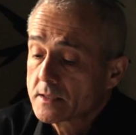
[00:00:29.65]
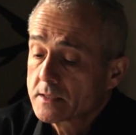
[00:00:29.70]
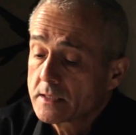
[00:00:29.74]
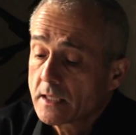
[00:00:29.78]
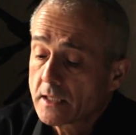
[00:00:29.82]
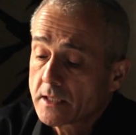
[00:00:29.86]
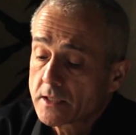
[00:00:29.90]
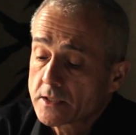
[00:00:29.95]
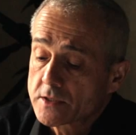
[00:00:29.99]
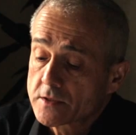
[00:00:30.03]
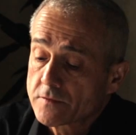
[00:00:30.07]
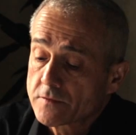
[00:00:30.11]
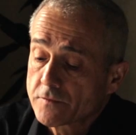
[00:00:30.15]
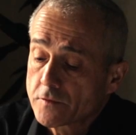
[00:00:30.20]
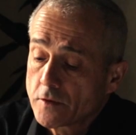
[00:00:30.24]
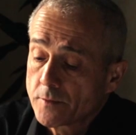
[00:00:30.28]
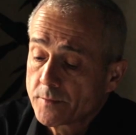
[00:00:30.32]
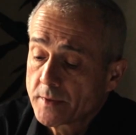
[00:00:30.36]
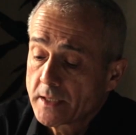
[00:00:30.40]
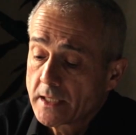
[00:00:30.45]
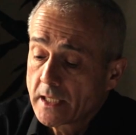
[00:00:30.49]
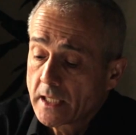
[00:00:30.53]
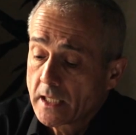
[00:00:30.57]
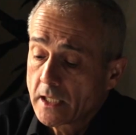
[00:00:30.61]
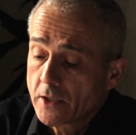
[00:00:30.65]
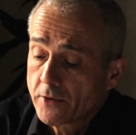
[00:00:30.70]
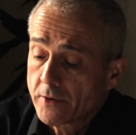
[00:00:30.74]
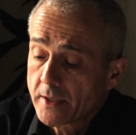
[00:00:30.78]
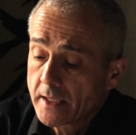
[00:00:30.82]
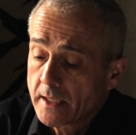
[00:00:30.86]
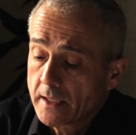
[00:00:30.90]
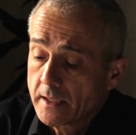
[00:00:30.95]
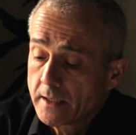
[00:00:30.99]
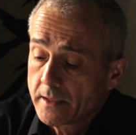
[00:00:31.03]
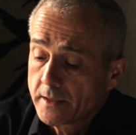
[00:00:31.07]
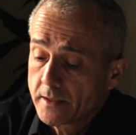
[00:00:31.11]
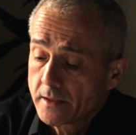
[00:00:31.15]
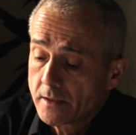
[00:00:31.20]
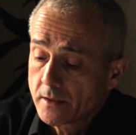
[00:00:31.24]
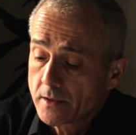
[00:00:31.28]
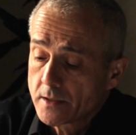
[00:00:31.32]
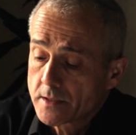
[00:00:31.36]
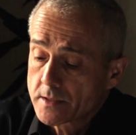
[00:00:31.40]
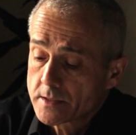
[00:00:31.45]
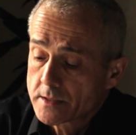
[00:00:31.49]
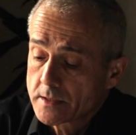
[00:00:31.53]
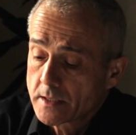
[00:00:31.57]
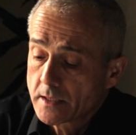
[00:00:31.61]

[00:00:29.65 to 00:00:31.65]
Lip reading: starts from the area. Here is